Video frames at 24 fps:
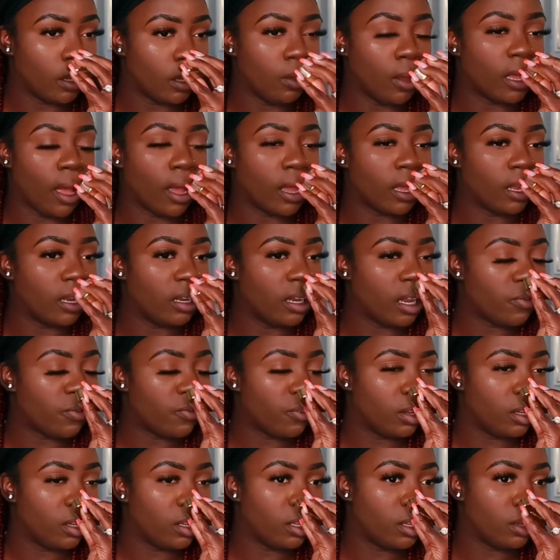I could
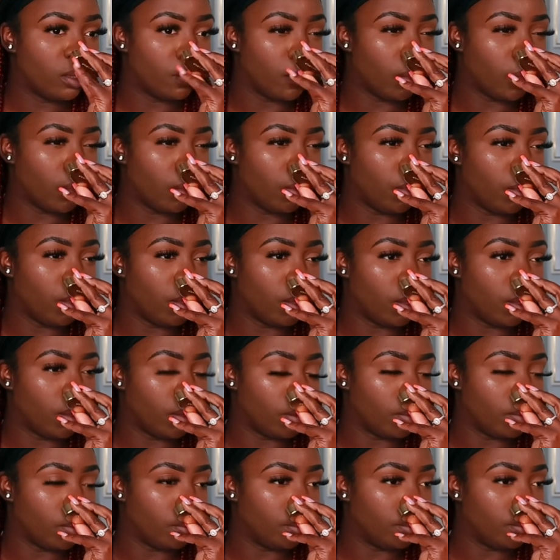definitely smell
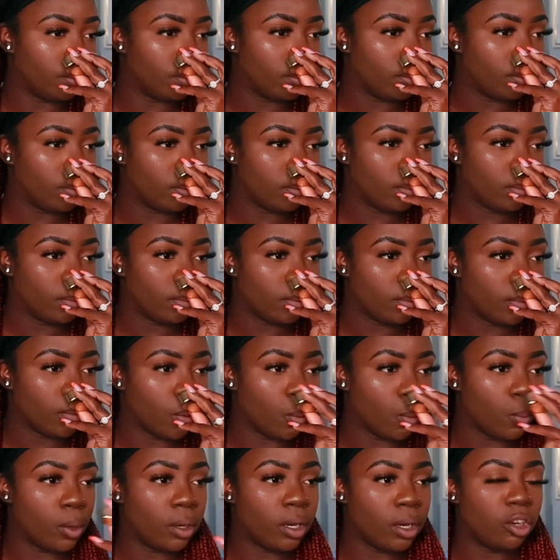the
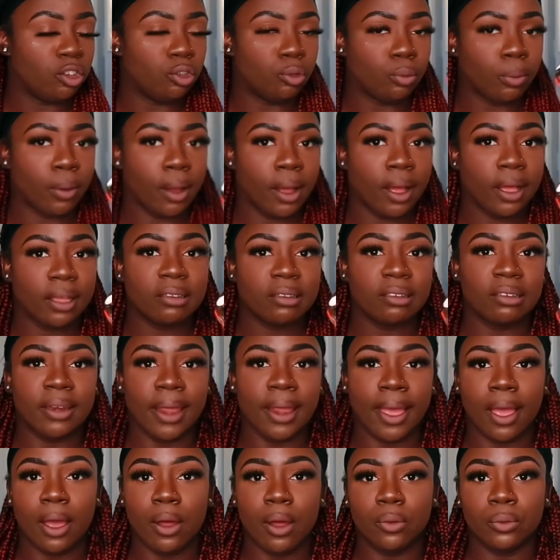when it dries
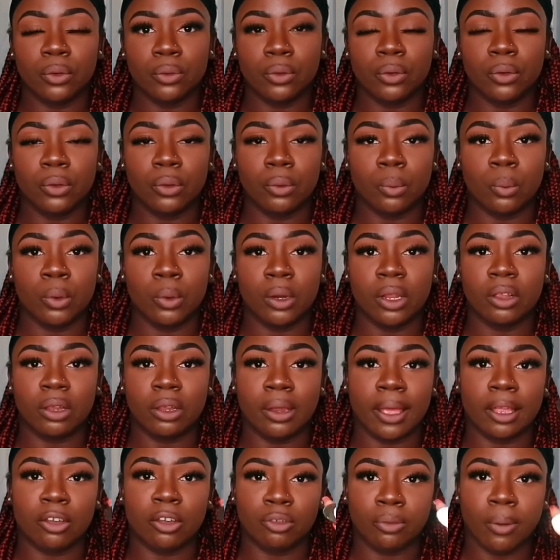down you when it
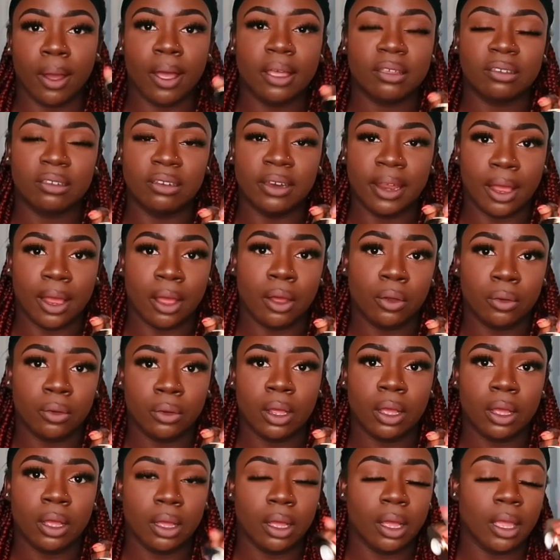like dries
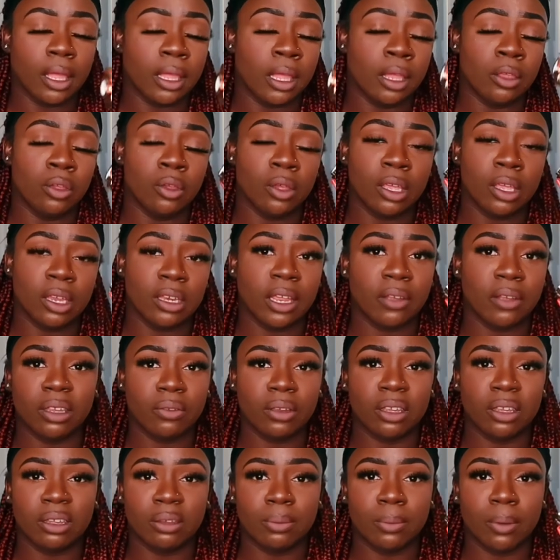down you can
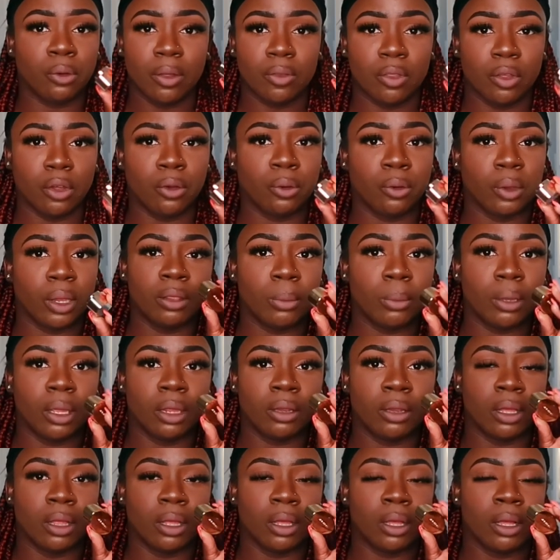definitely smell the creamy
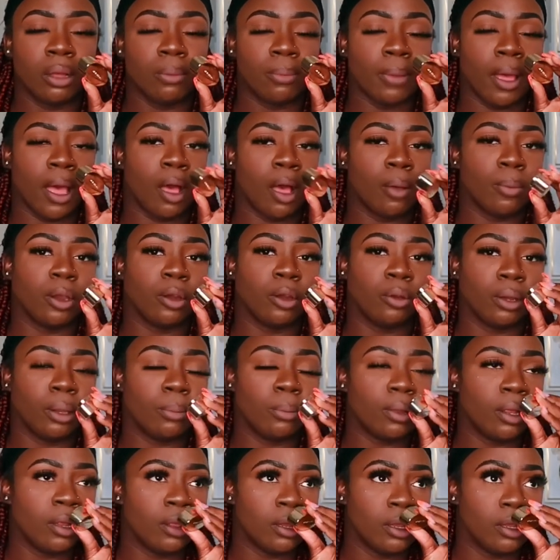the um, almond
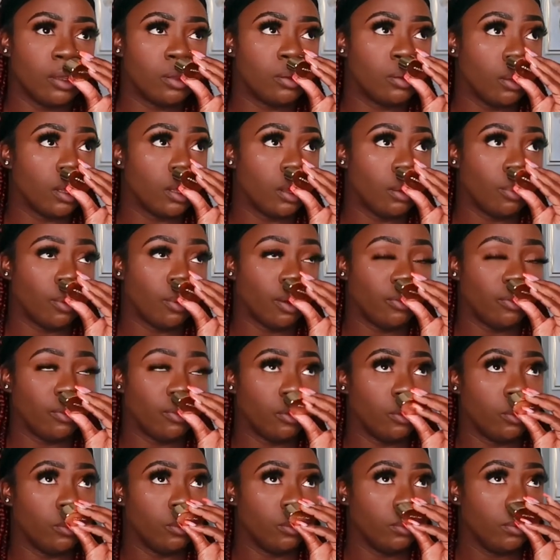cream in this
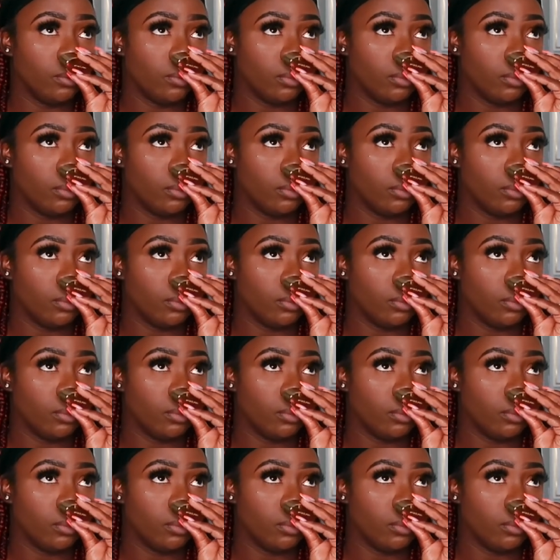perfume